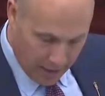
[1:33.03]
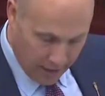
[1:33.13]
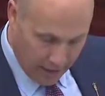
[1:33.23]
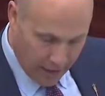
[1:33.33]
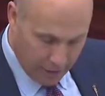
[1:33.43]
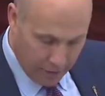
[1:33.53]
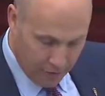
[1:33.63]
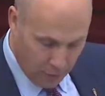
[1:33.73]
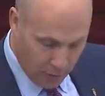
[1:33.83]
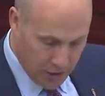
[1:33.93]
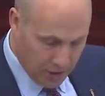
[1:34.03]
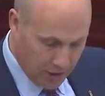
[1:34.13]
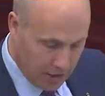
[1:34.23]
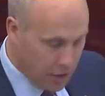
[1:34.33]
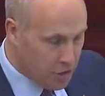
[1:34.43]
in light of
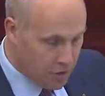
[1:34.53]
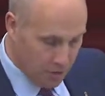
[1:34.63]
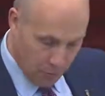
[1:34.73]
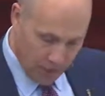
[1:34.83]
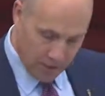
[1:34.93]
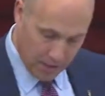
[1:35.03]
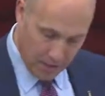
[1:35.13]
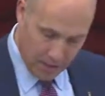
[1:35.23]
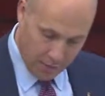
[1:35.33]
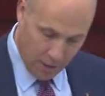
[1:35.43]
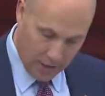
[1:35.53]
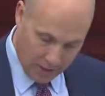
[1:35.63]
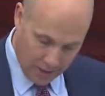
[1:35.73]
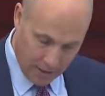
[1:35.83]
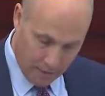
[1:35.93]
recent conditions and precedents of
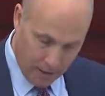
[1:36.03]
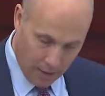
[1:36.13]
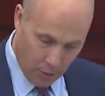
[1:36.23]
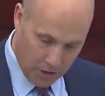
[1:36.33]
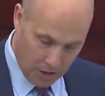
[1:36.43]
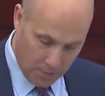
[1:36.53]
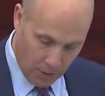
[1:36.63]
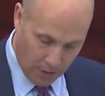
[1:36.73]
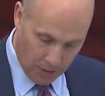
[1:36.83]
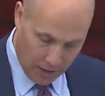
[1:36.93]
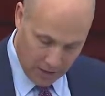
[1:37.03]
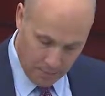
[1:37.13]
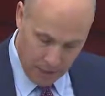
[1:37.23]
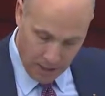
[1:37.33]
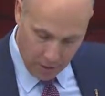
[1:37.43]
what question period ought to
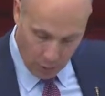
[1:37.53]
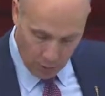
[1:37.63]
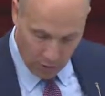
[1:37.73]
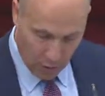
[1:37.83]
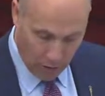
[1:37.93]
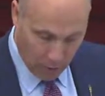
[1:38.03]
be and the role of